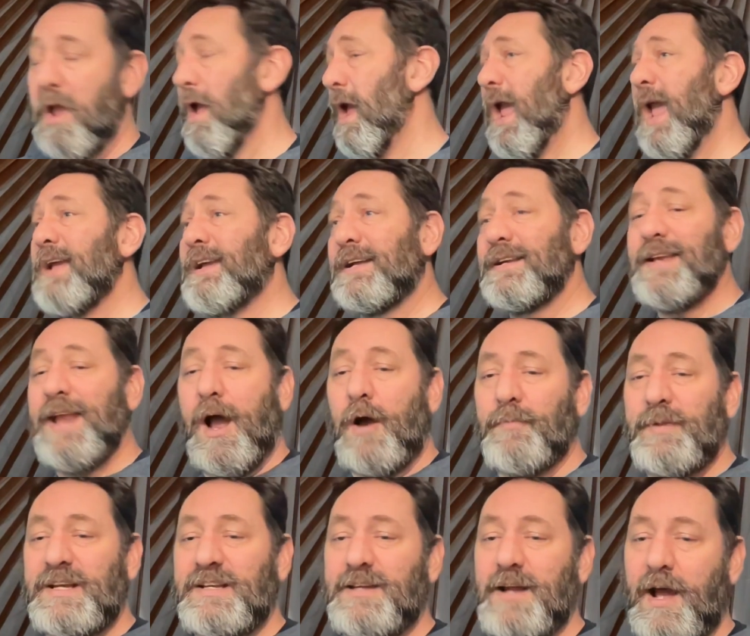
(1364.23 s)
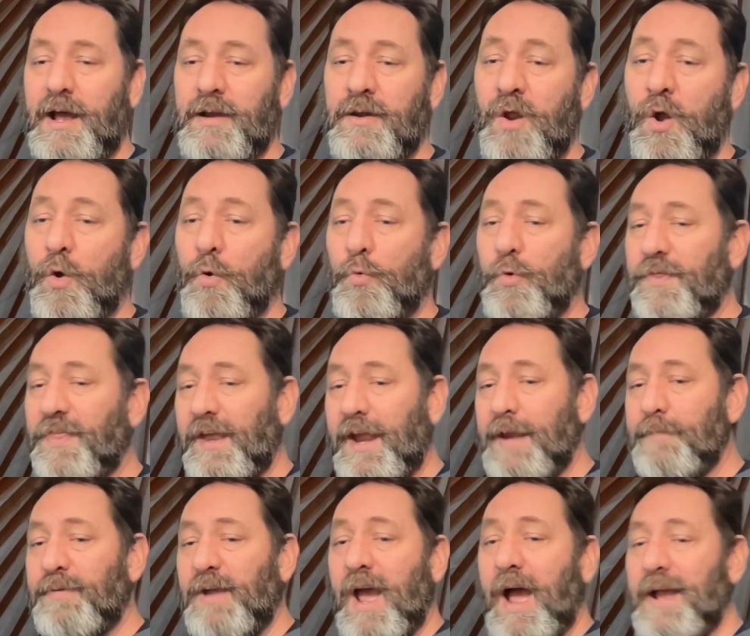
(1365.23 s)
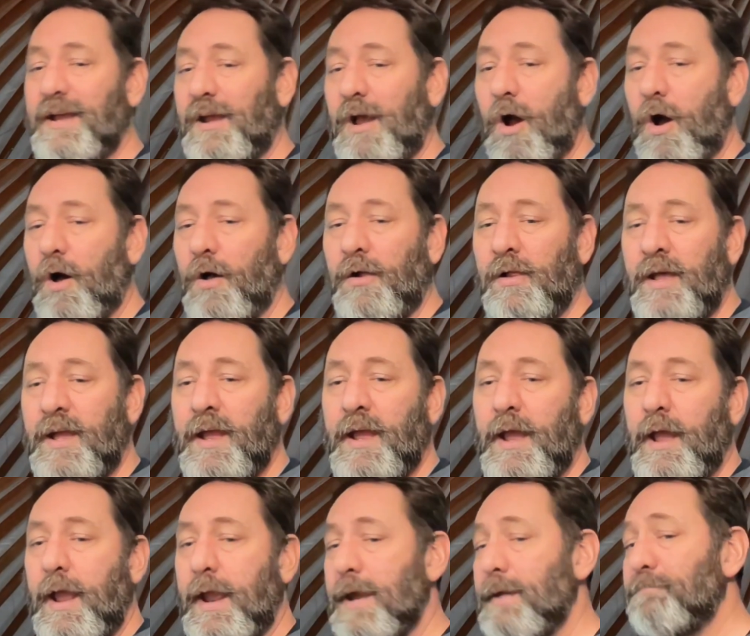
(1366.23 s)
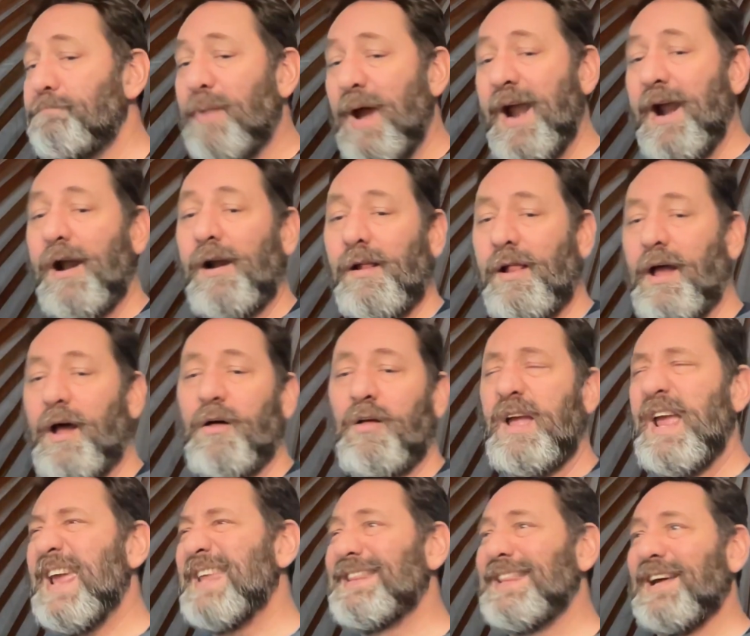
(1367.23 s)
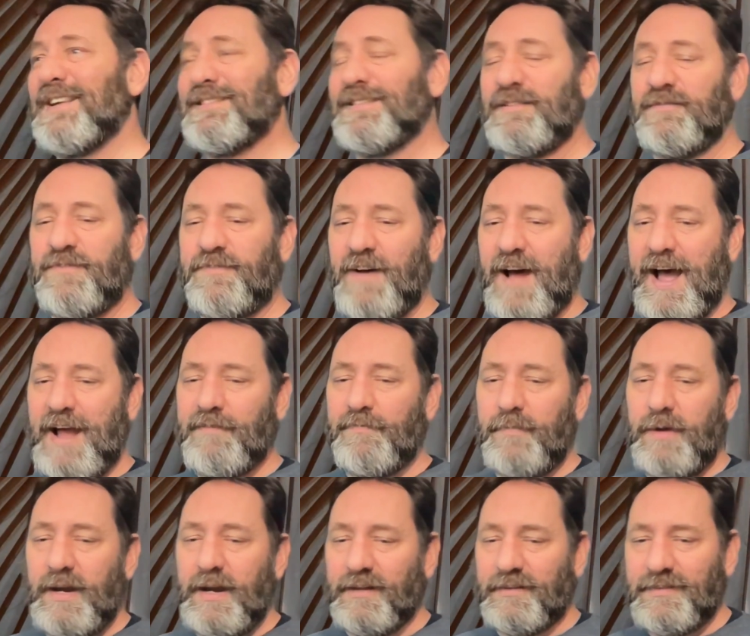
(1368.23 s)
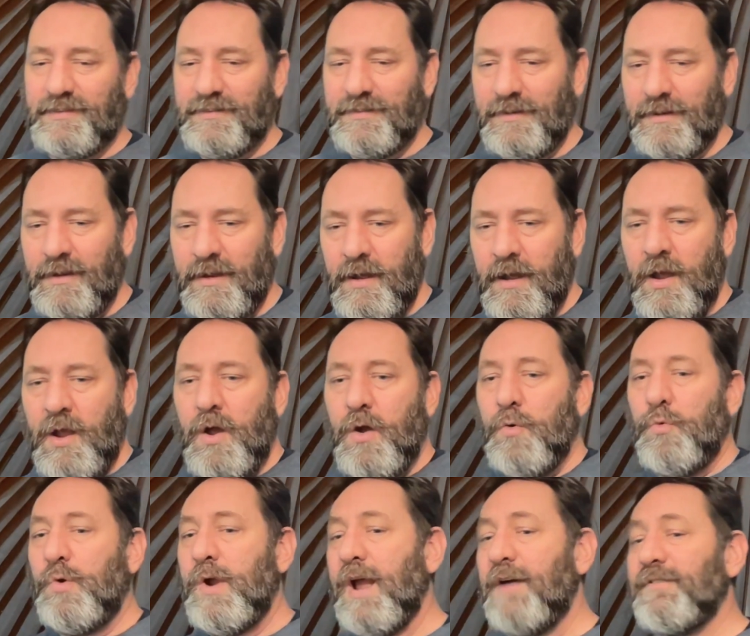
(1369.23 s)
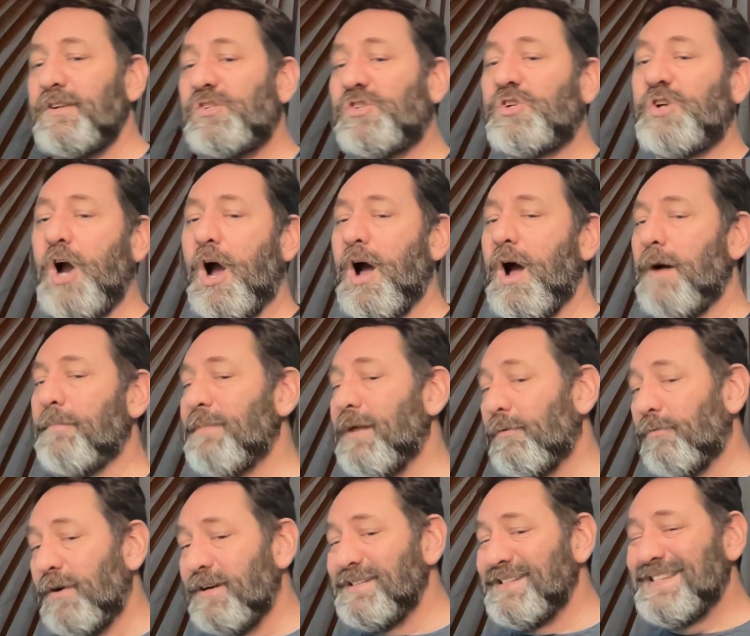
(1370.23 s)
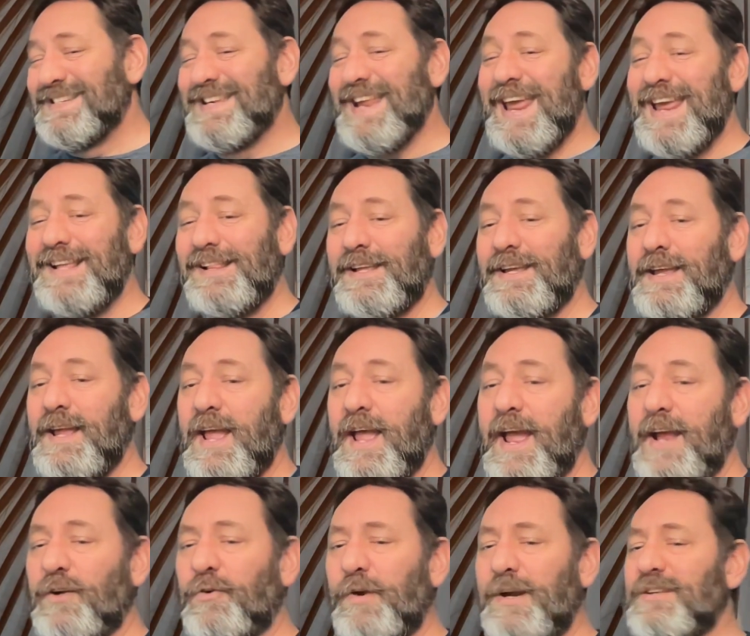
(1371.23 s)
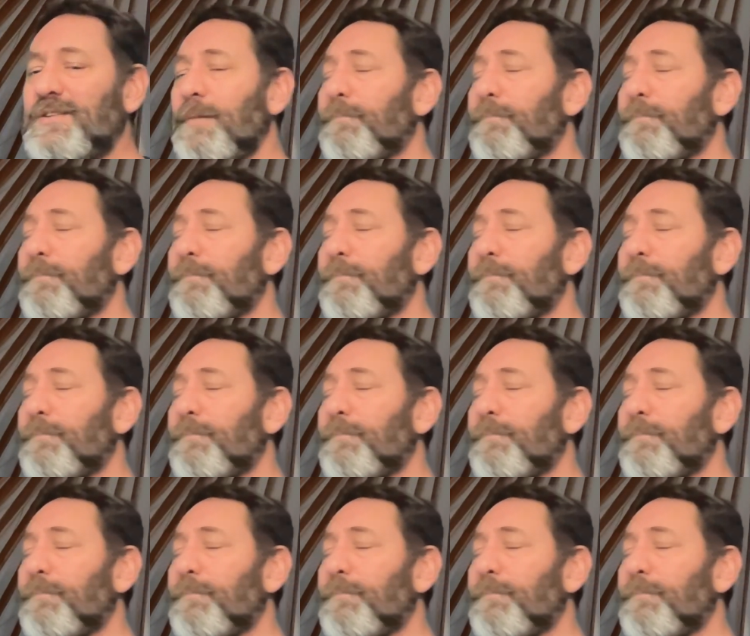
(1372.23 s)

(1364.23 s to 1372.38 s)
It can now be done with API call in parallel in less than 5 minutes. We have a job that runs daily and creates a